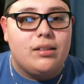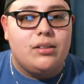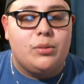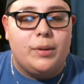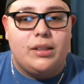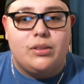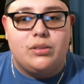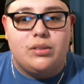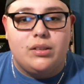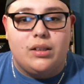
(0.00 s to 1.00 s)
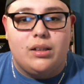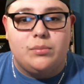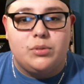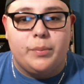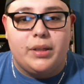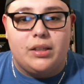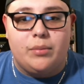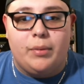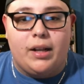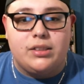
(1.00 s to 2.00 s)
little by little, to make it look
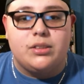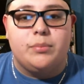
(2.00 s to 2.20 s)
nicer.